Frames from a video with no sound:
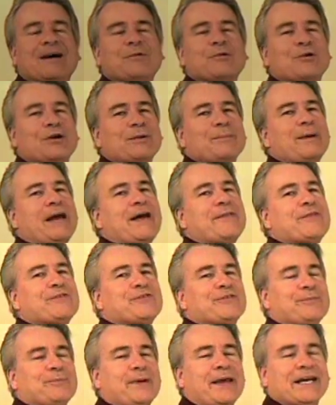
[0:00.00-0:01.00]
I'm Craig
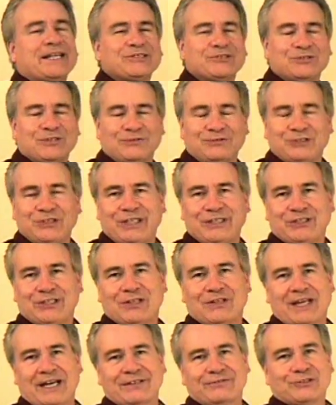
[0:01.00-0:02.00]
Matheson, pastor of
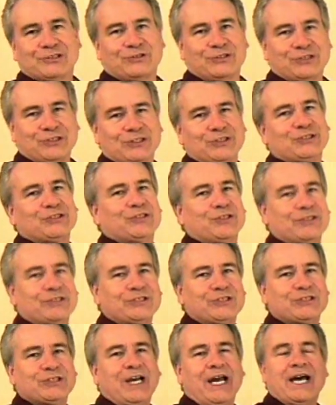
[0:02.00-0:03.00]
Changing Lives Christian
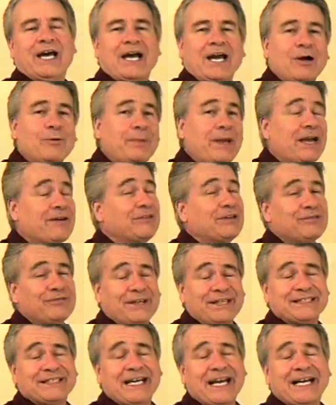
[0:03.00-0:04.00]
Church. I hope you're having a
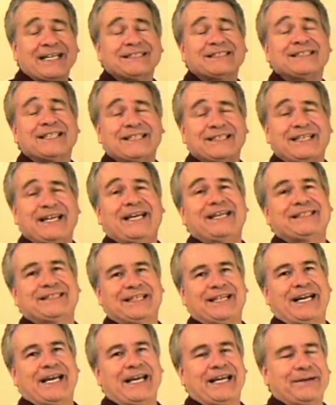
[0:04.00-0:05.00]
fantastic day
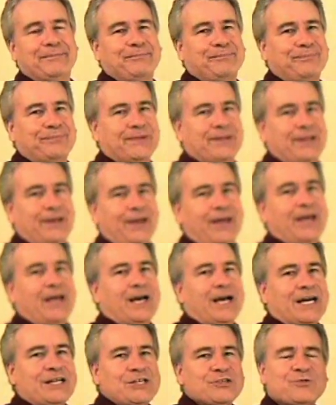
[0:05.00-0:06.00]
today.
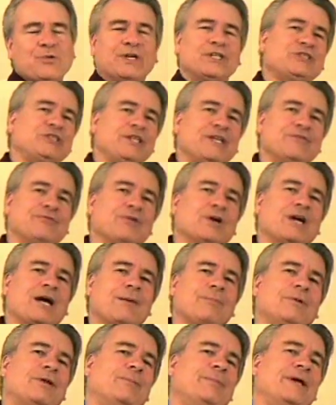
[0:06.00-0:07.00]
I just want to share for a
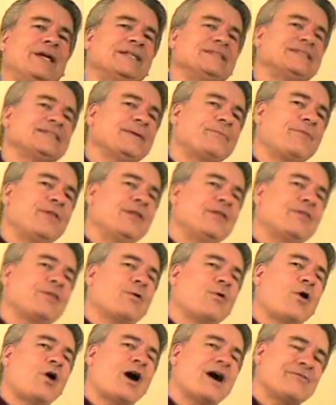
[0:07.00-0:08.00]
couple of minutes something that
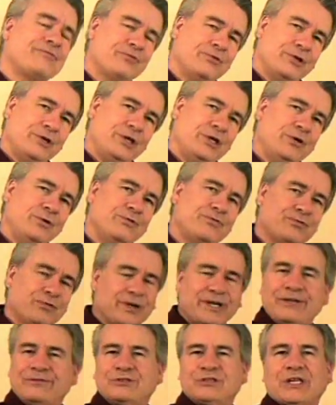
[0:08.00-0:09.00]
we're offering you
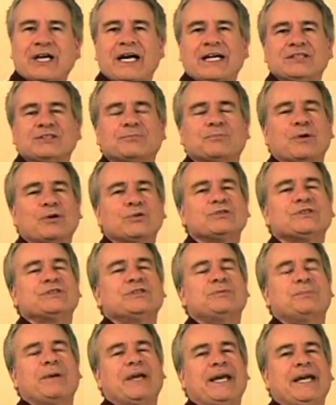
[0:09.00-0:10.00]
free of charge,
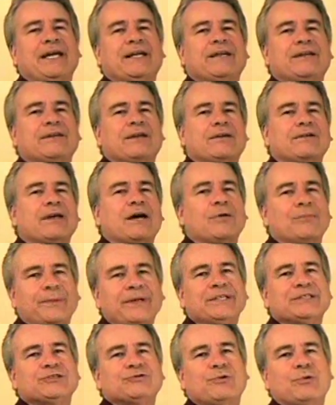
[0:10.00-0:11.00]
postage paid, and that our
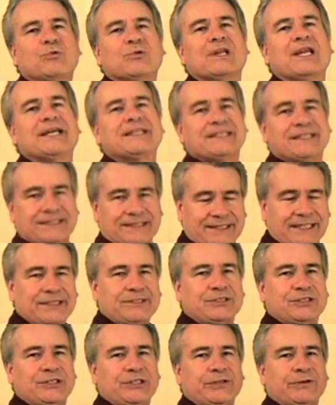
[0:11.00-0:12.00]
ministry would like to
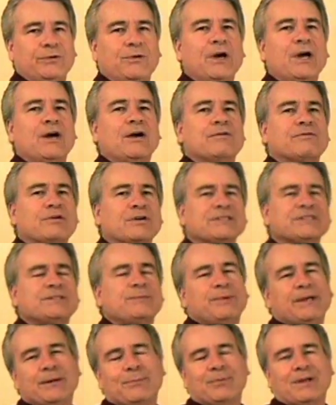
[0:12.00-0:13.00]
send to you for us to
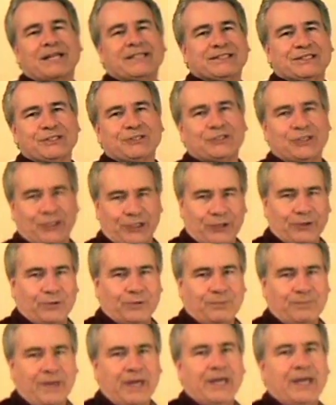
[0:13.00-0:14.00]
be a blessing to you.
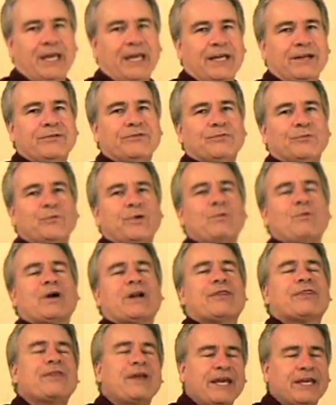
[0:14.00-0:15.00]
And we want
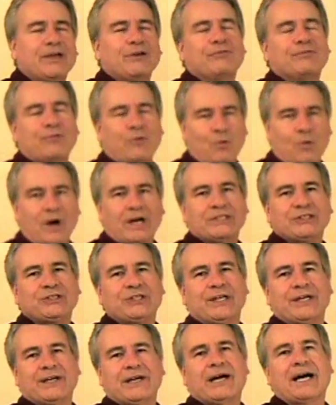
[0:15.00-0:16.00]
to thank you for
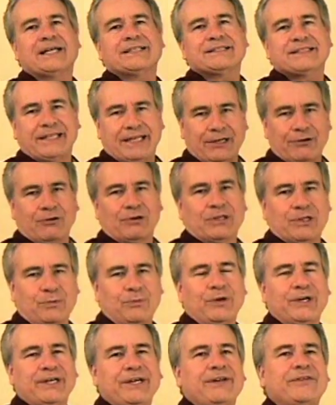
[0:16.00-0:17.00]
watching us here on
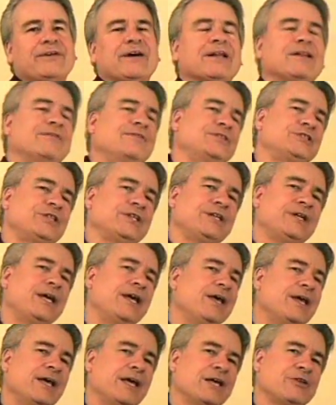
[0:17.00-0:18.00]
community television,
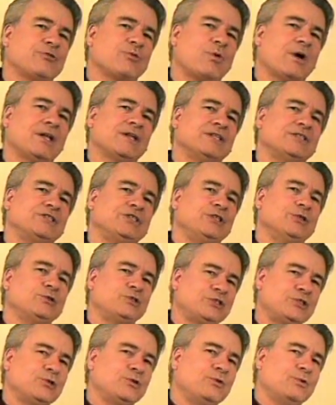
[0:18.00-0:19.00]
as well as
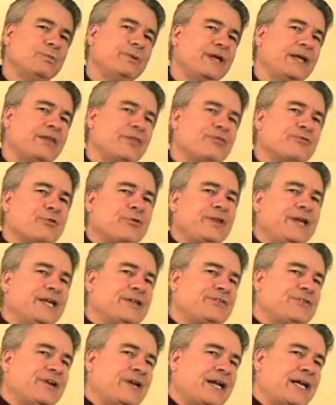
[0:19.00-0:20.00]
YouTube and through the
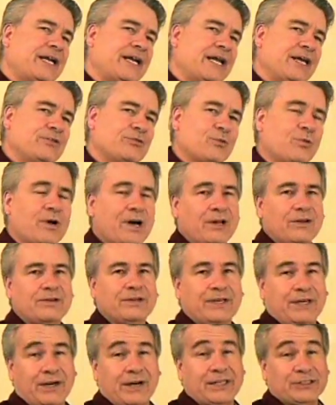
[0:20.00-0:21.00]
internet as well
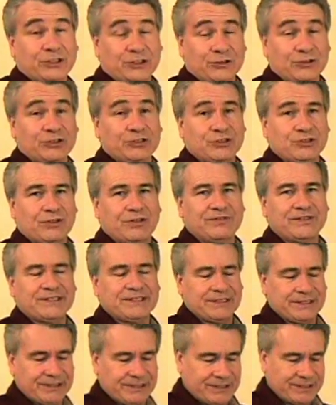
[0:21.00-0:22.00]
in our church
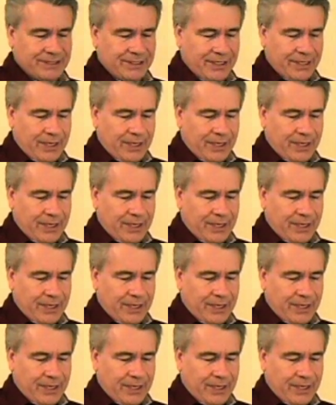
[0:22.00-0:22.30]
services.